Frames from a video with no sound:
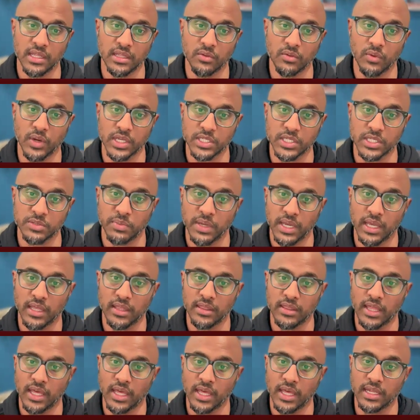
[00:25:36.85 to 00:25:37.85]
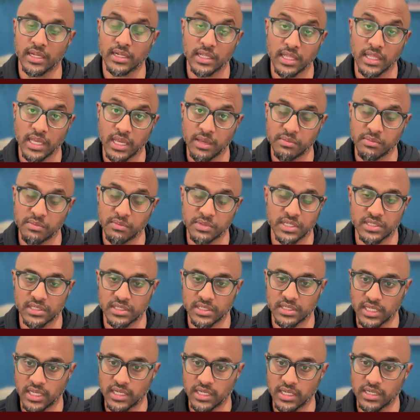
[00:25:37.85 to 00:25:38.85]
in the West Bank that it claims is
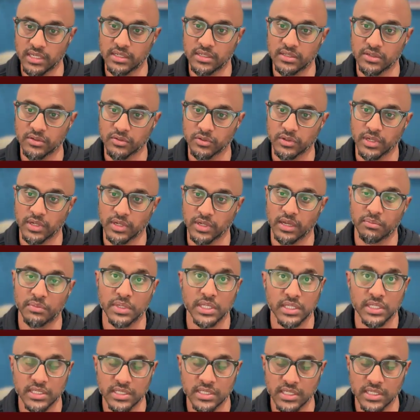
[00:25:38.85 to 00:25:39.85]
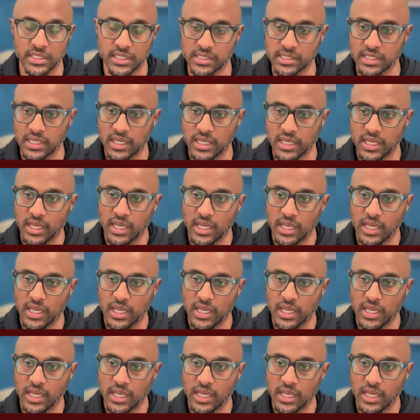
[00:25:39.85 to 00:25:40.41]
intended to root out militants,